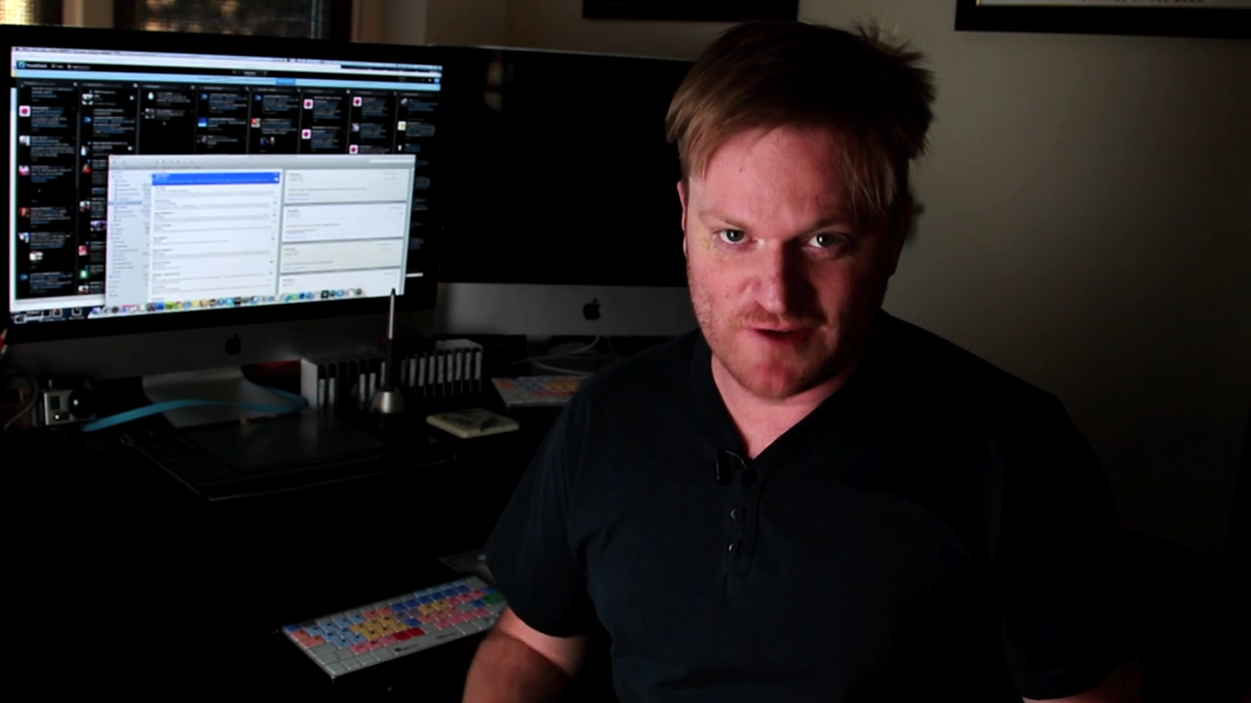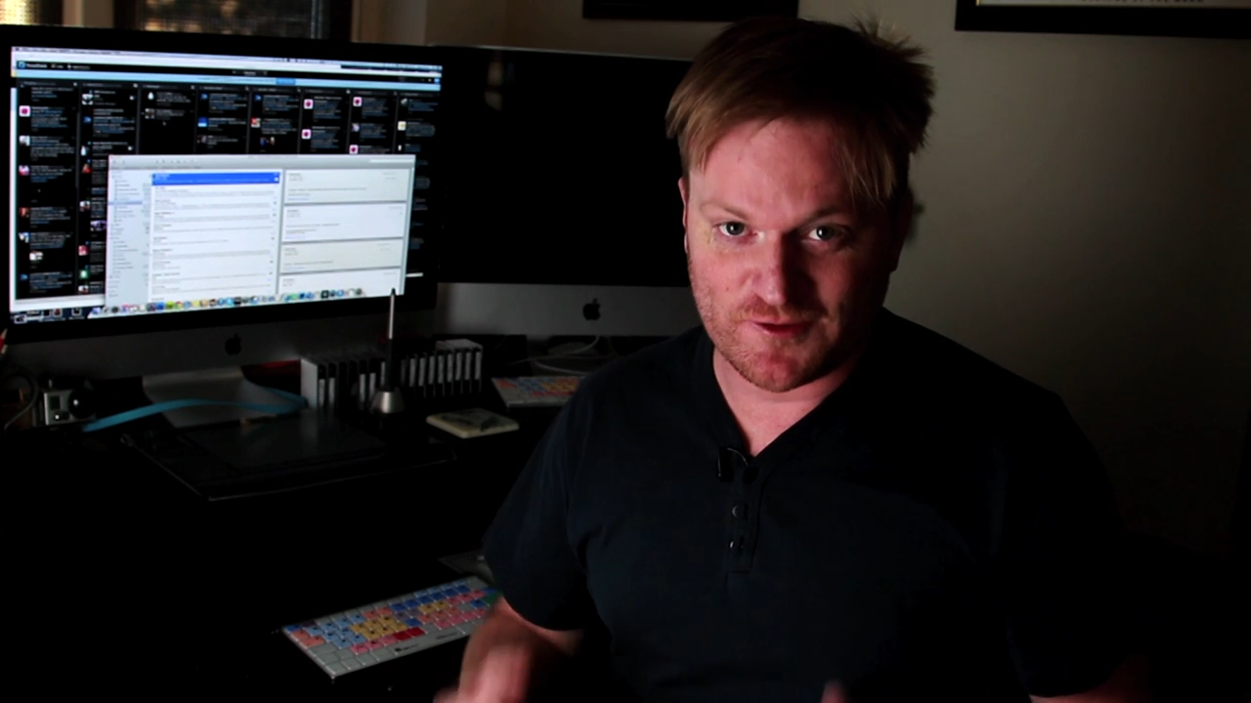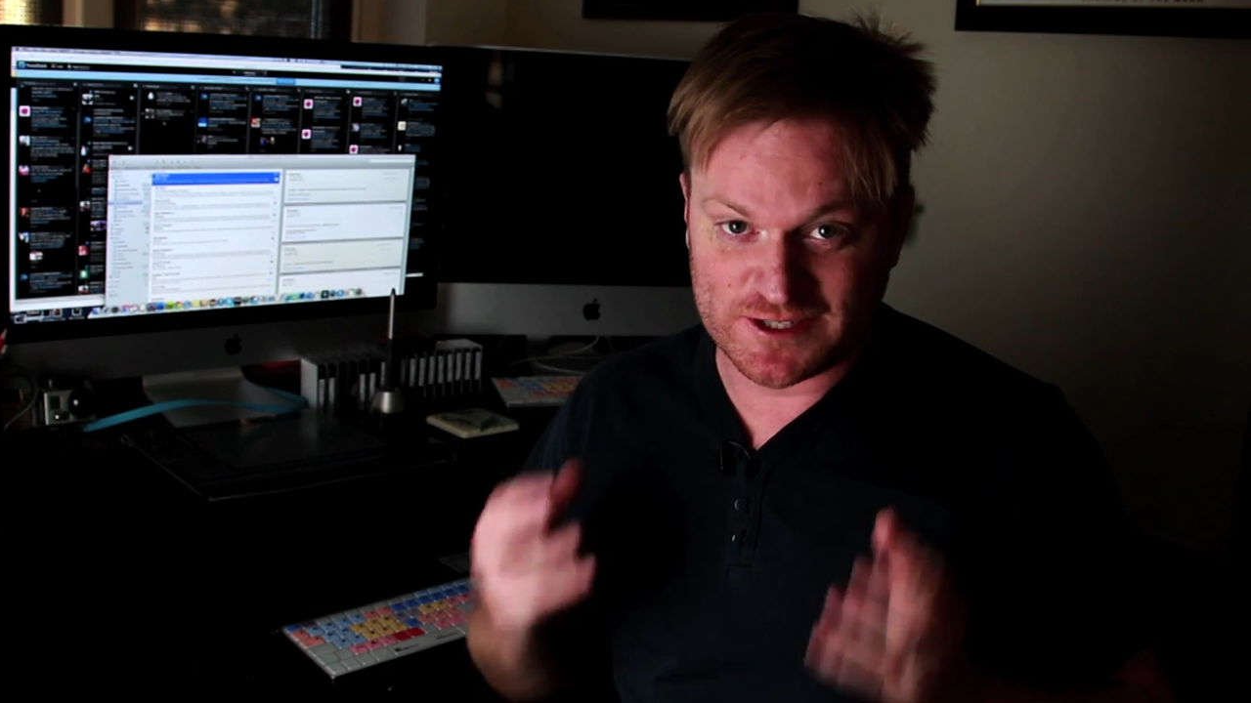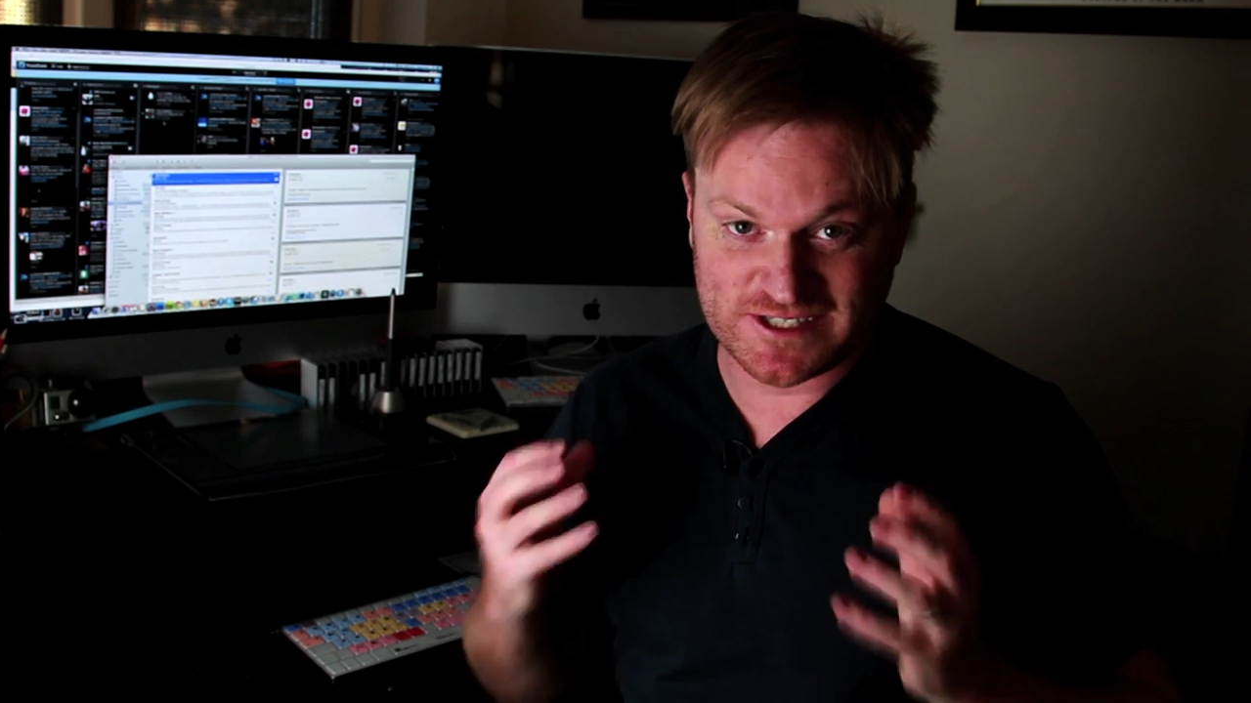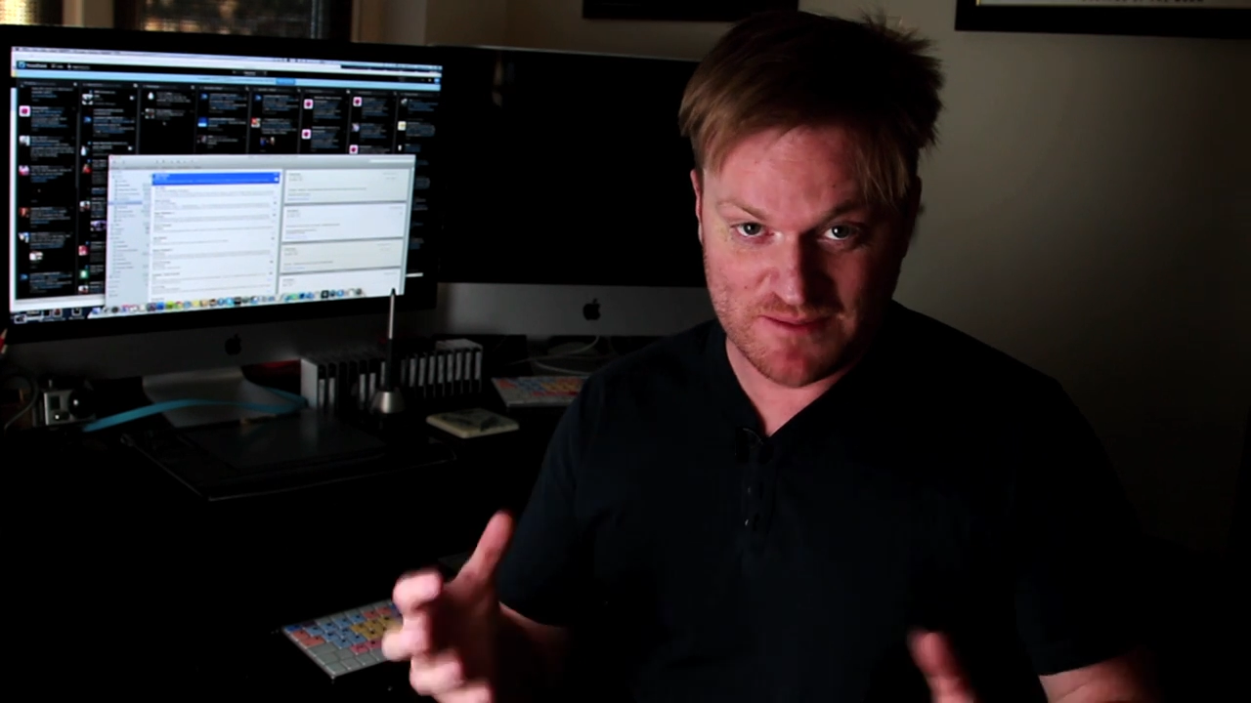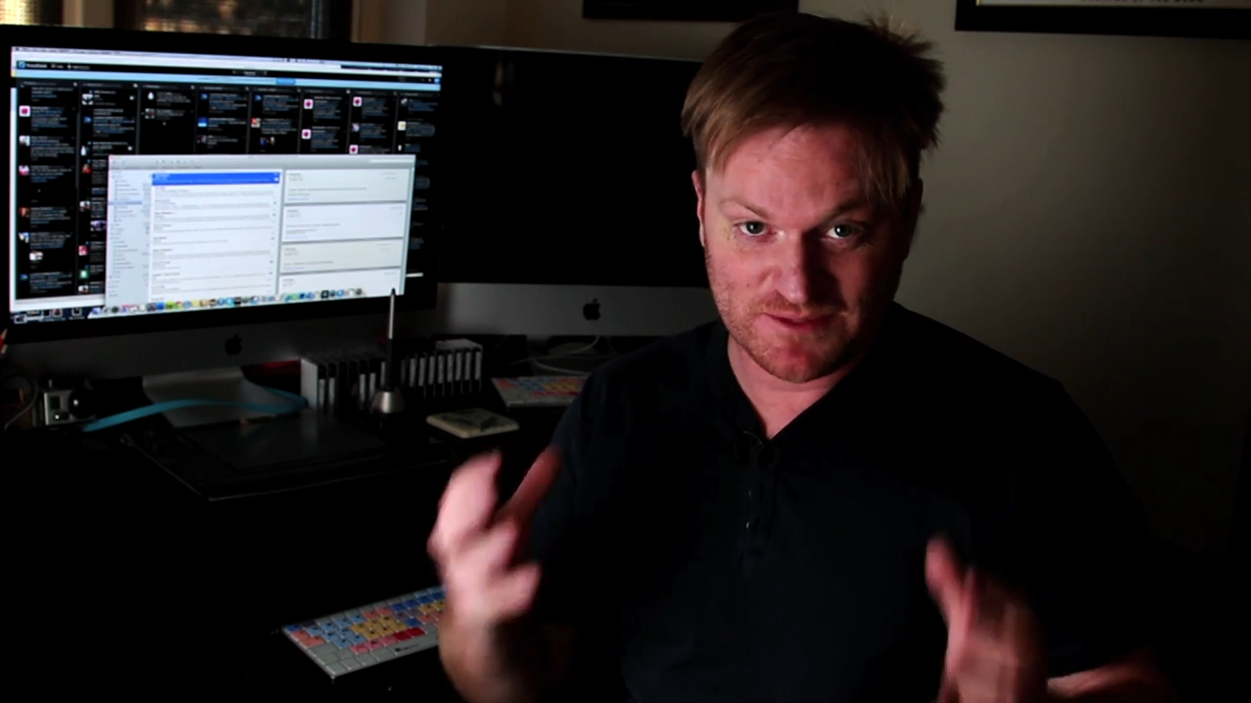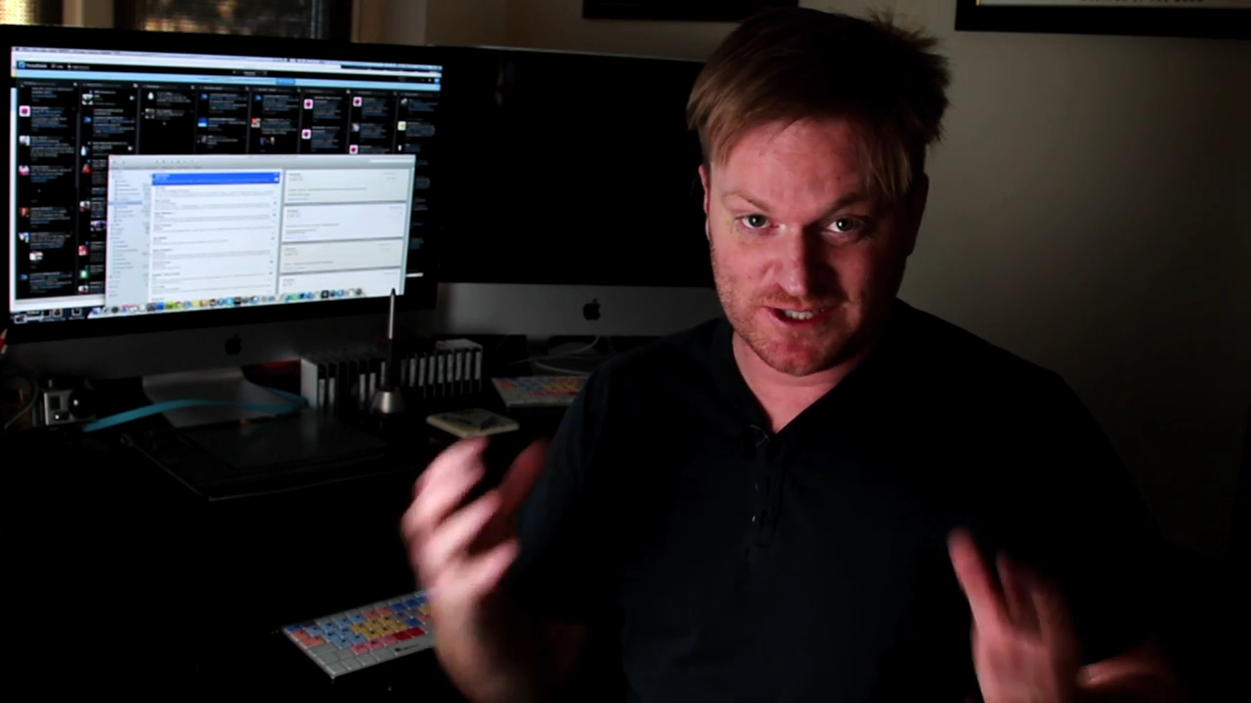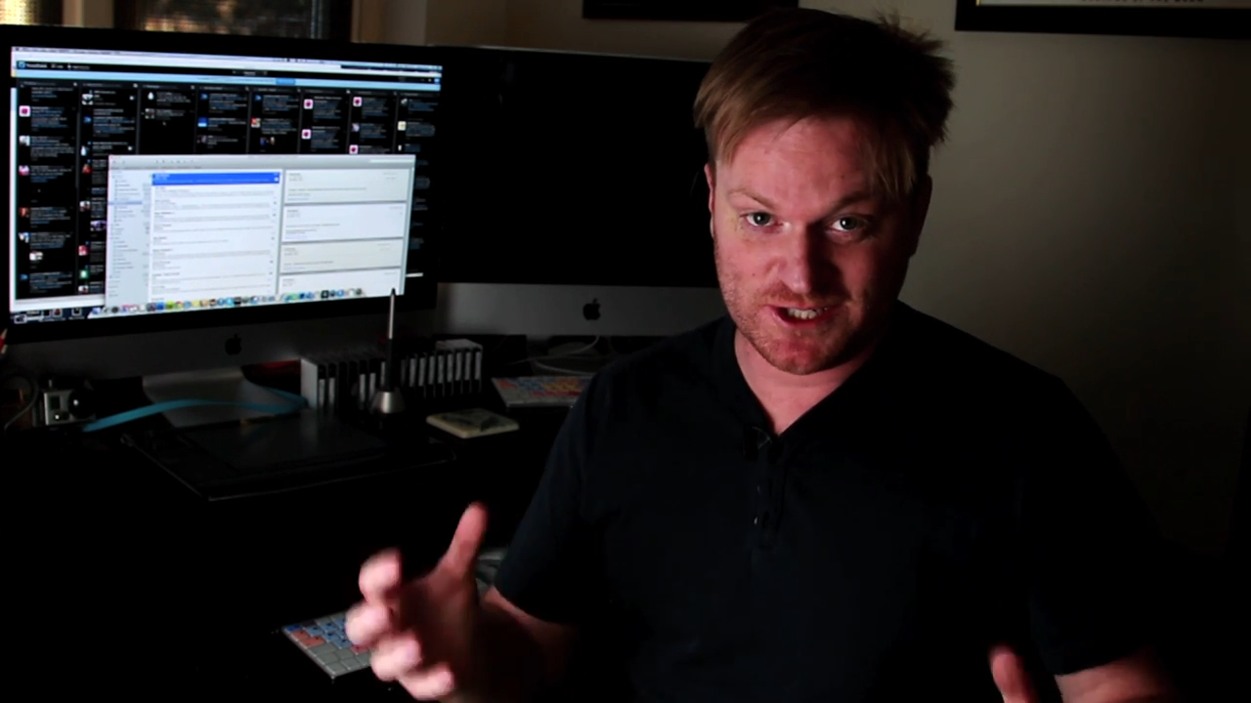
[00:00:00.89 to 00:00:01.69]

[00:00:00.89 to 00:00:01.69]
I've got something